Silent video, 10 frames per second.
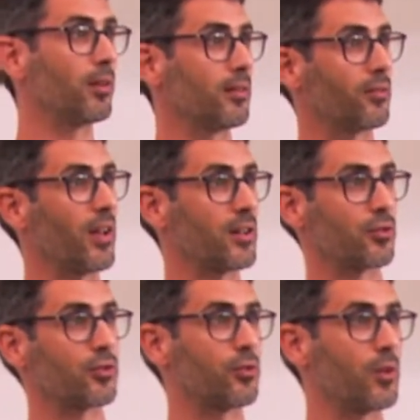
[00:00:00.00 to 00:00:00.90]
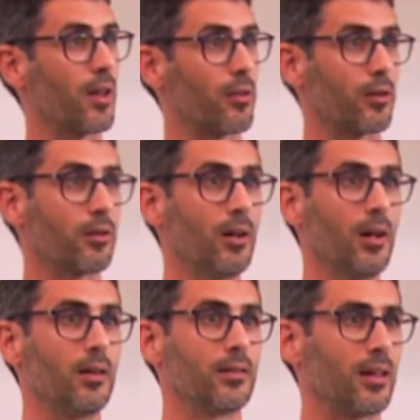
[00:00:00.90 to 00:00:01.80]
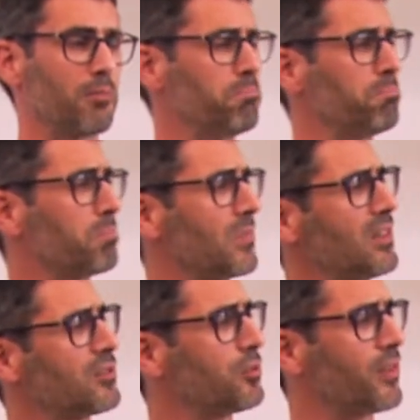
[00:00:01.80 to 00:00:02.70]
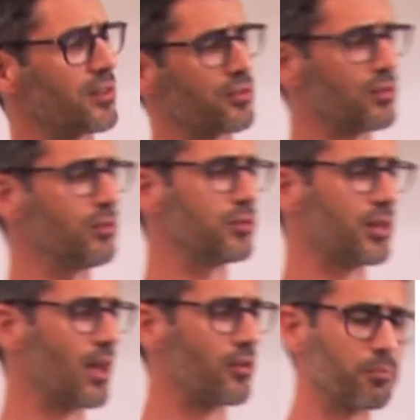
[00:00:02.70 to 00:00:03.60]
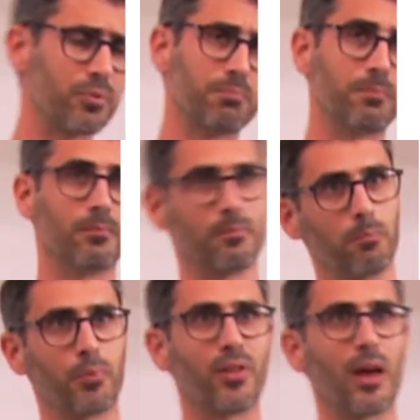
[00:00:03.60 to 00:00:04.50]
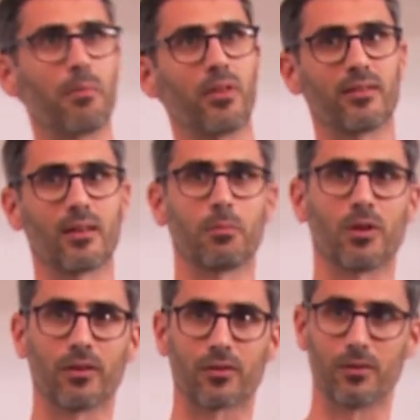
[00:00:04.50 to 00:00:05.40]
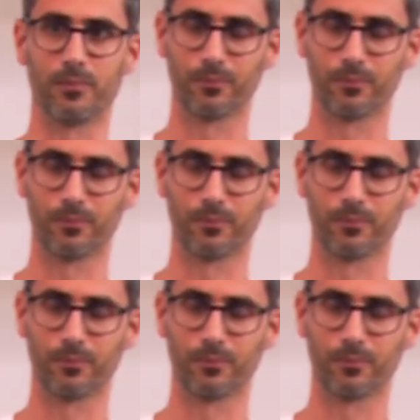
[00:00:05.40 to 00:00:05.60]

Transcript: these vectors together, saying, these 2 vectors look together, put them in the same cluster.